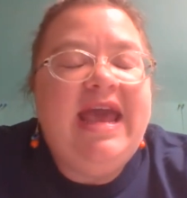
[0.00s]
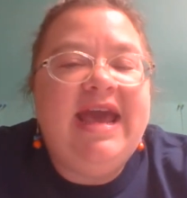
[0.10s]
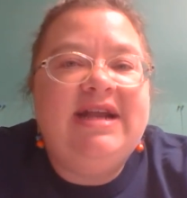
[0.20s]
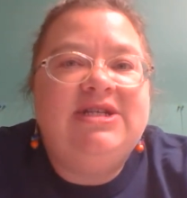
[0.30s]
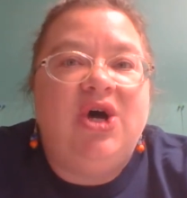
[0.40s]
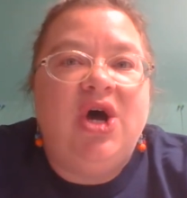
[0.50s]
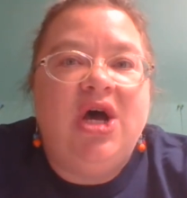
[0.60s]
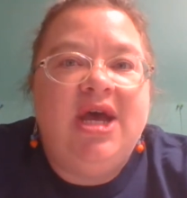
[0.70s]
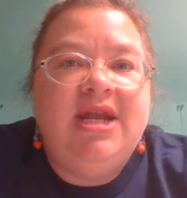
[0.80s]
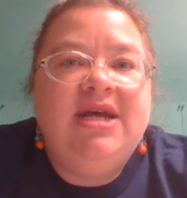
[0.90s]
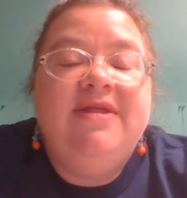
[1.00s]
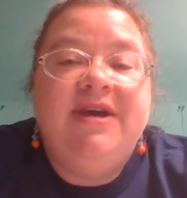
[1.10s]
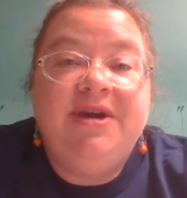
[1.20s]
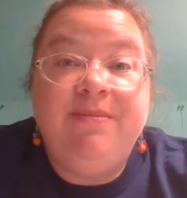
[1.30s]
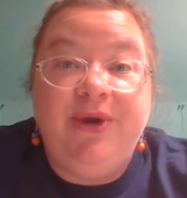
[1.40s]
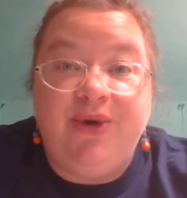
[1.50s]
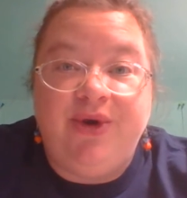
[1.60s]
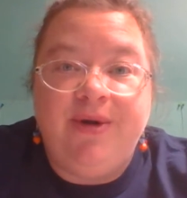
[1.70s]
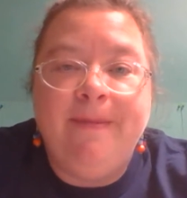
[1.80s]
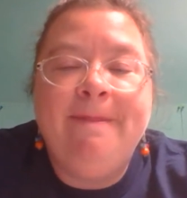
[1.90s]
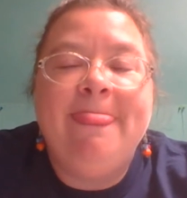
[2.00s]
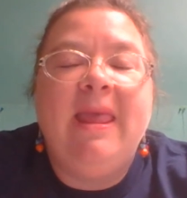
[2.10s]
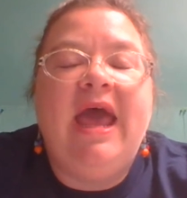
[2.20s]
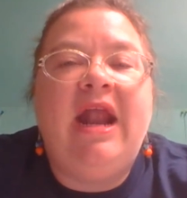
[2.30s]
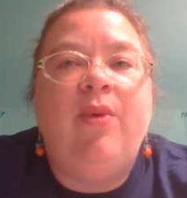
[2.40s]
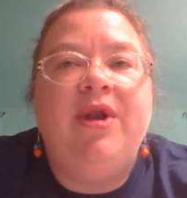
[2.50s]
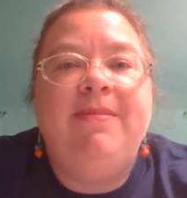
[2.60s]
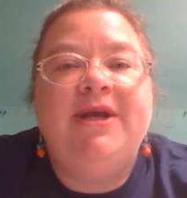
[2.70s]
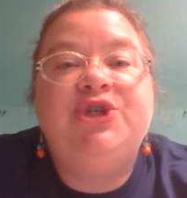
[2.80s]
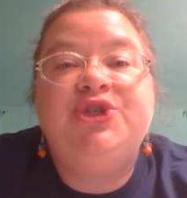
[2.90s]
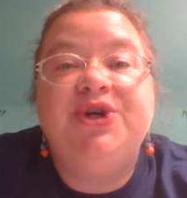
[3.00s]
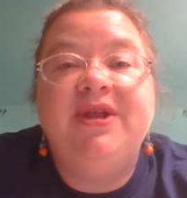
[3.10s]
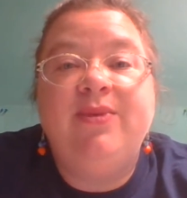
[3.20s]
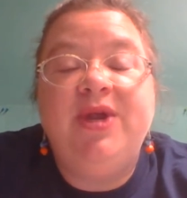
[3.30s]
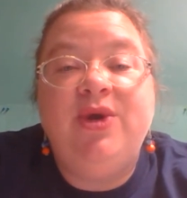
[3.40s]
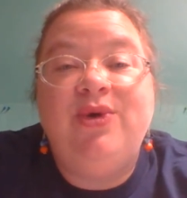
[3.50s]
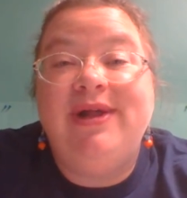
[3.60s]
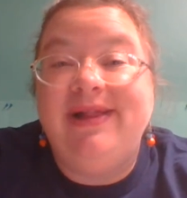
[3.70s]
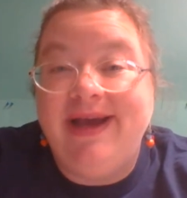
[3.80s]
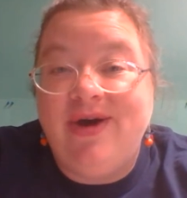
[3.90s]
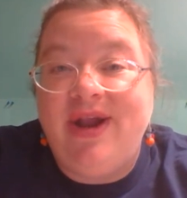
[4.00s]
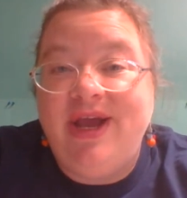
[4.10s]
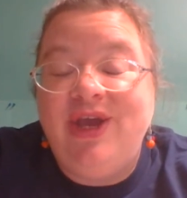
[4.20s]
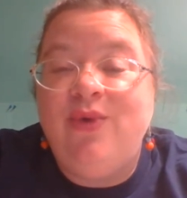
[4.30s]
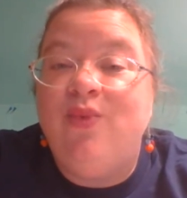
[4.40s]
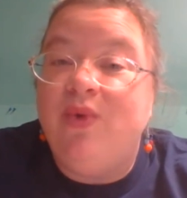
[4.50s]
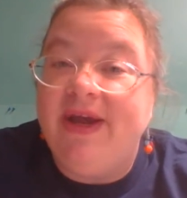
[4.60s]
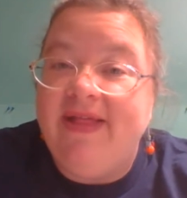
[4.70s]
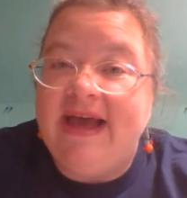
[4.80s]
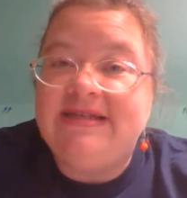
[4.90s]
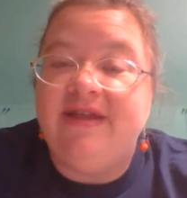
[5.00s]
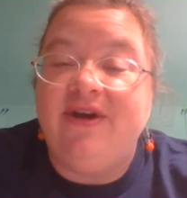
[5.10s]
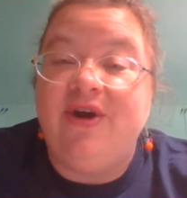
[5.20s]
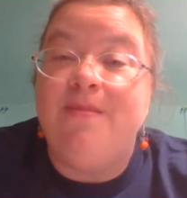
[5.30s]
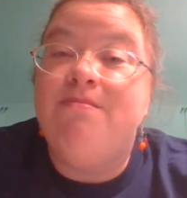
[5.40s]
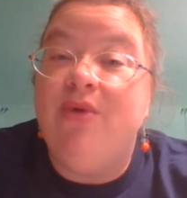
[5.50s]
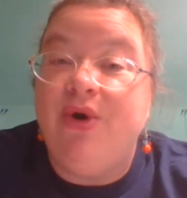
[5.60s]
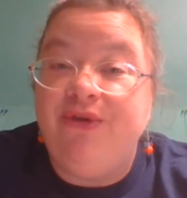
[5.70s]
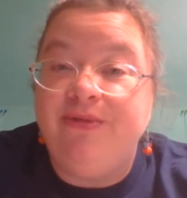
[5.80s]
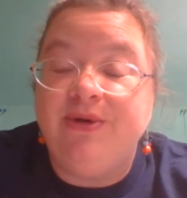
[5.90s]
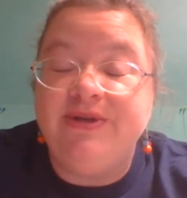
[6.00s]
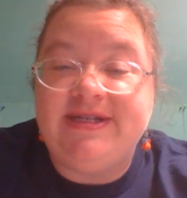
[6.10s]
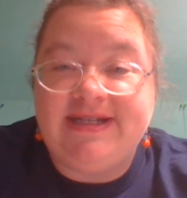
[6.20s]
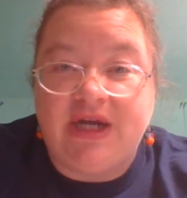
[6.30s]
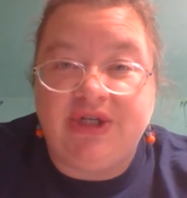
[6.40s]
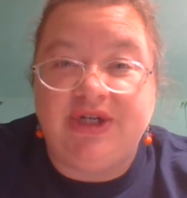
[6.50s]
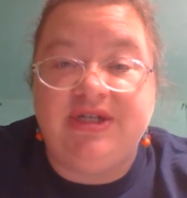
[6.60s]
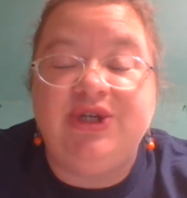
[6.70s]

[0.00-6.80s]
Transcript: It is on the computer, and I want to be sure that when you click on it you realize that there are multiple sections.